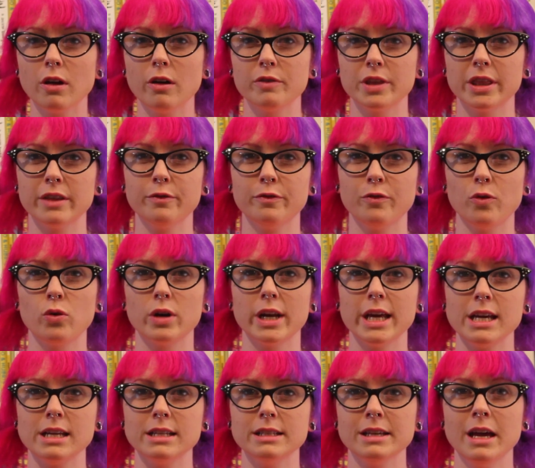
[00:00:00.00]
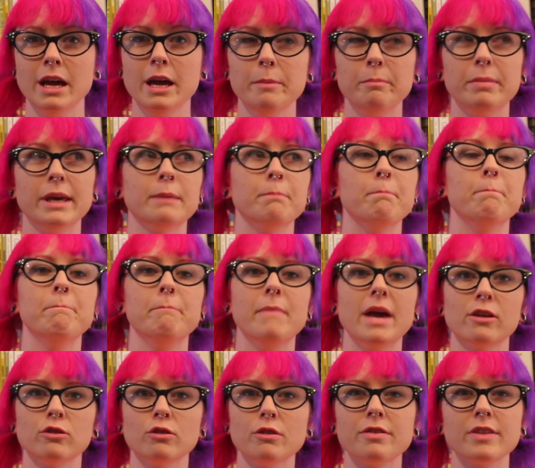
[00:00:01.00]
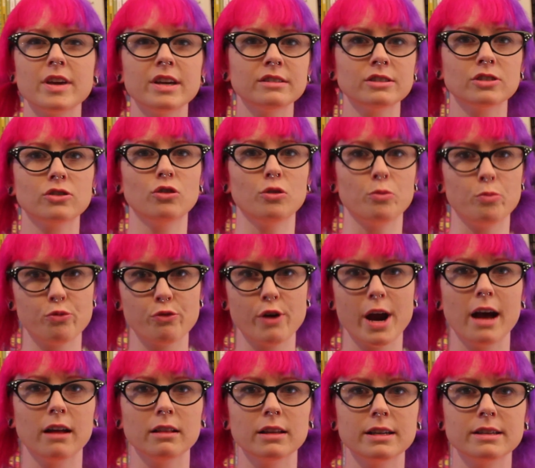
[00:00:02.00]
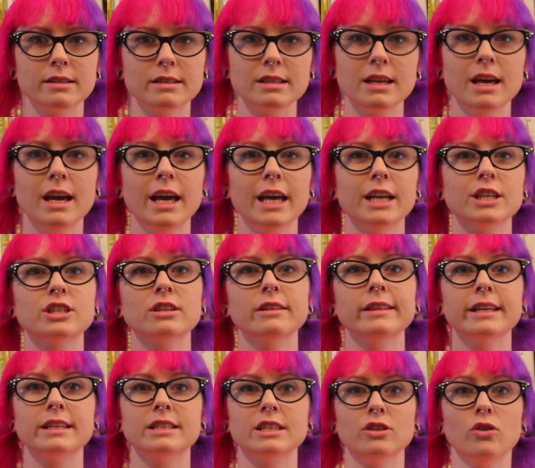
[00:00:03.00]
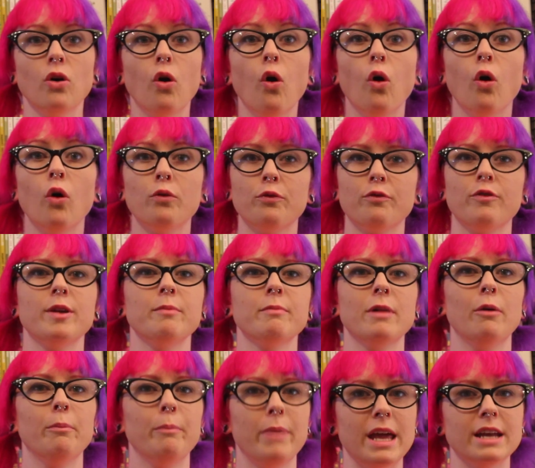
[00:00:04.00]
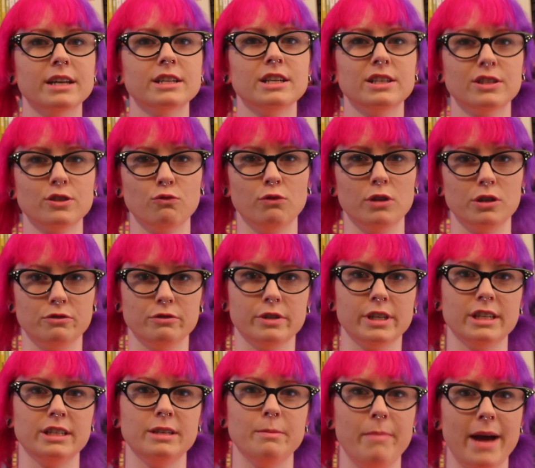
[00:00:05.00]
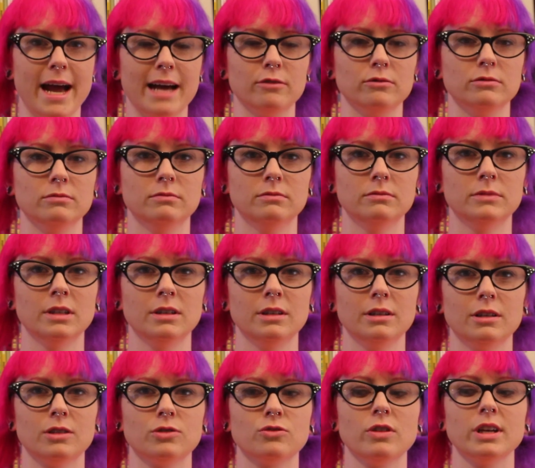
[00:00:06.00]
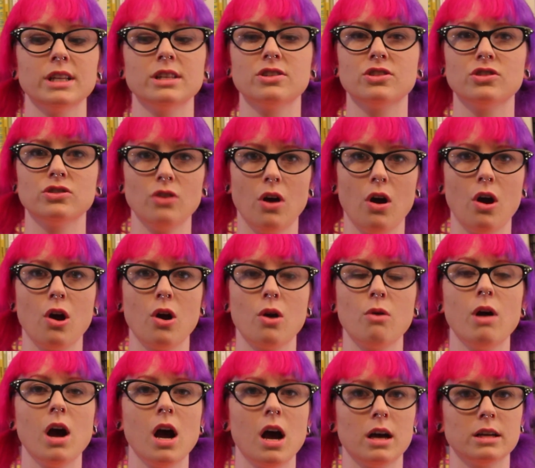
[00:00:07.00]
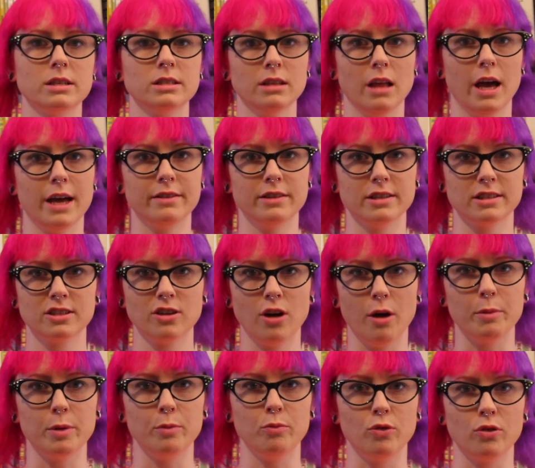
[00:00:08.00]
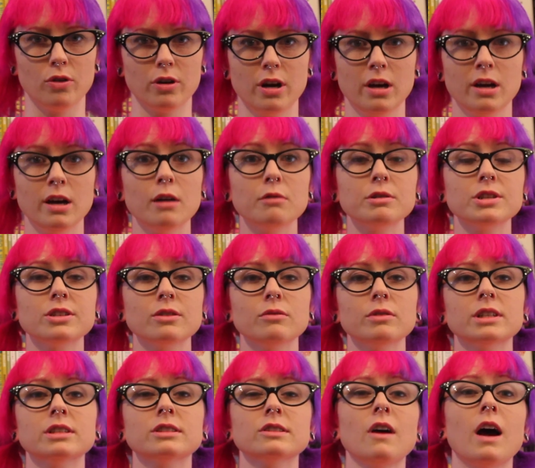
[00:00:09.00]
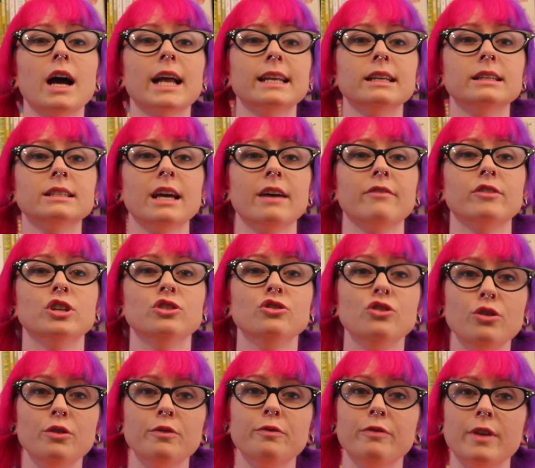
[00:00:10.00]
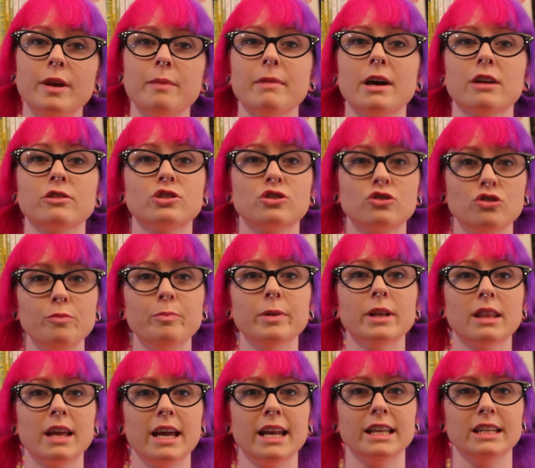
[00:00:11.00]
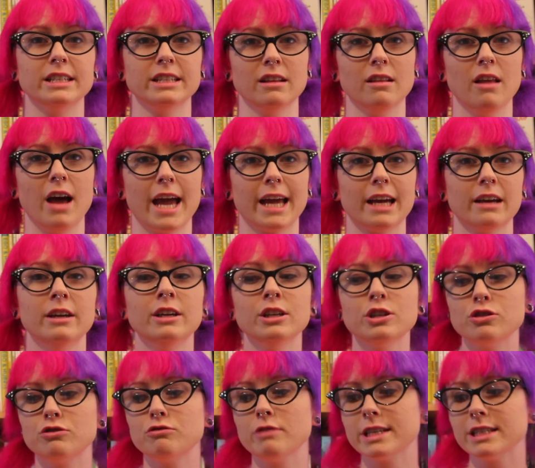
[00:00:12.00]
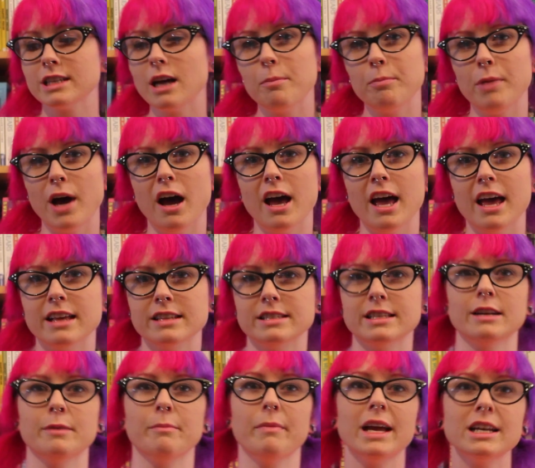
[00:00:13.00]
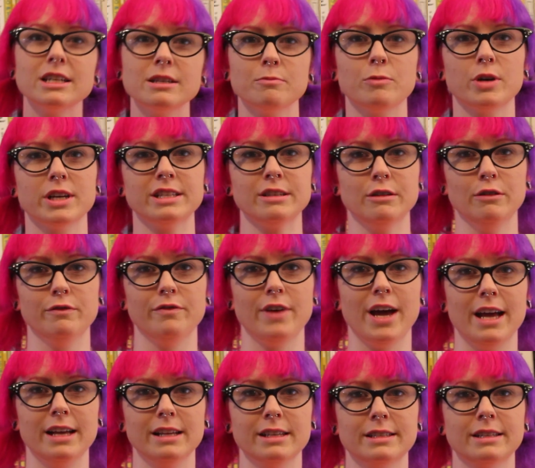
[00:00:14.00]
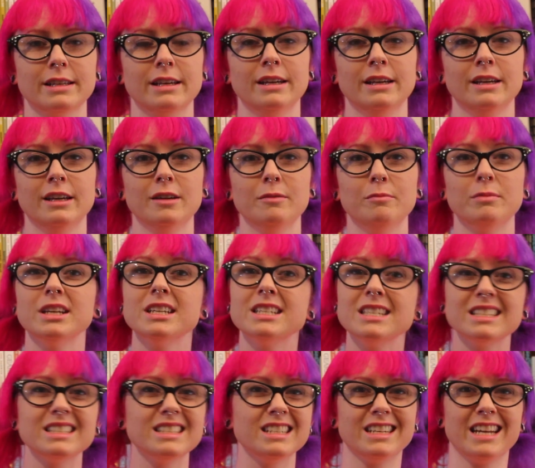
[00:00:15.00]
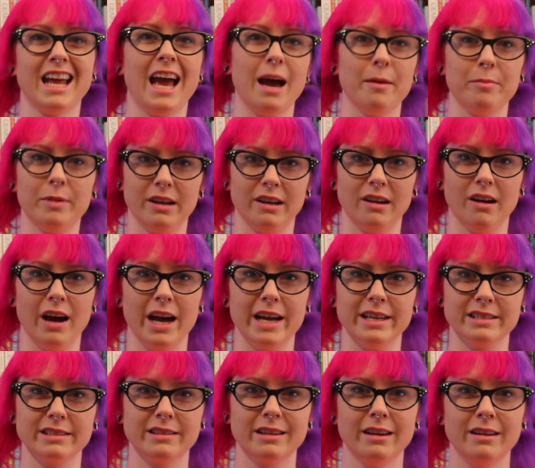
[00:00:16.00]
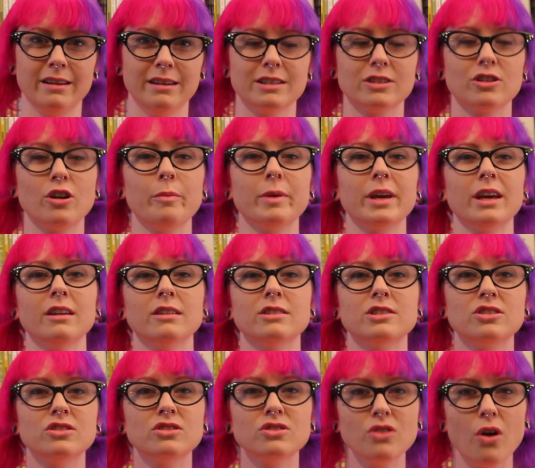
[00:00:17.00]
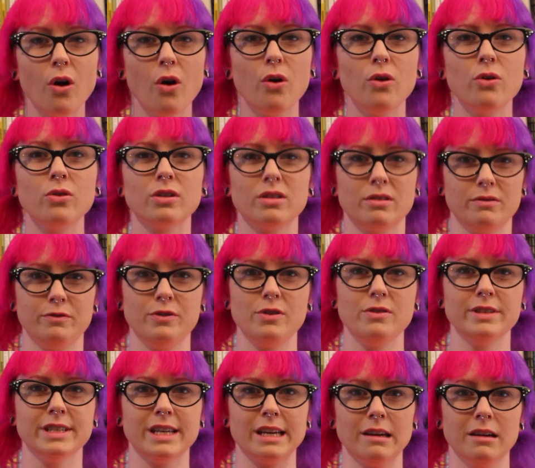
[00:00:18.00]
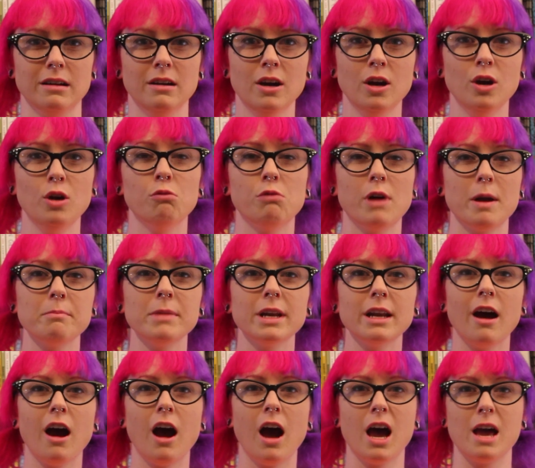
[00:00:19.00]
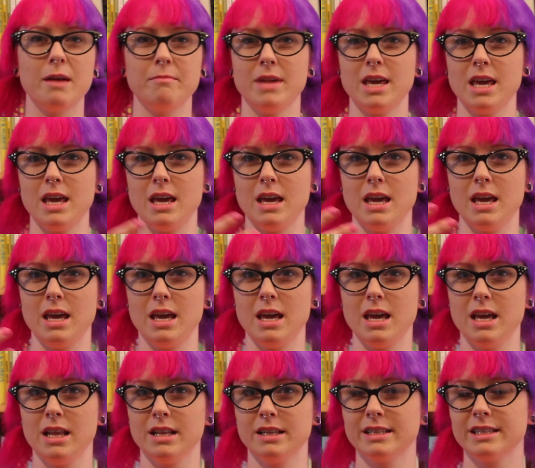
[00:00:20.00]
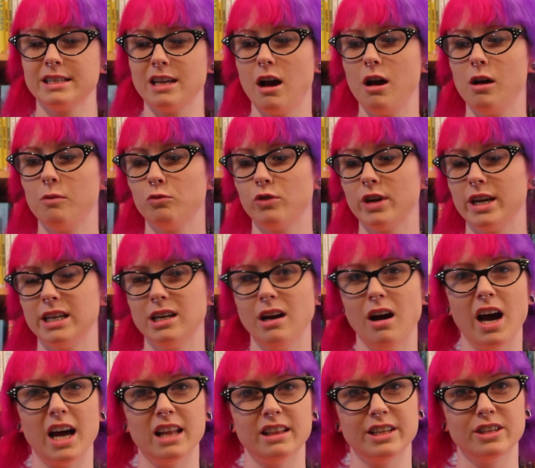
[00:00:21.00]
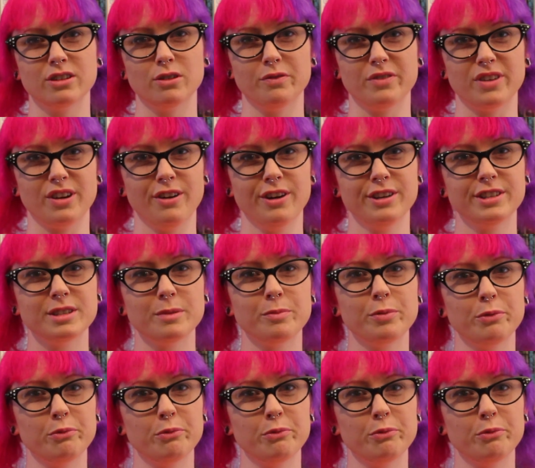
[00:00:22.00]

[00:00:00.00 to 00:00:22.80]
of in the 40s, big metal things called prowlers, and she leads an all-female Banshee squadron into battle. I tried so hard to like this comic book. I was so excited to have a new female super lady to like, to dress up as and imagine myself as. But it just didn't happen, guys. This comic is so confusing. One minute I'm in some weird island off the coast of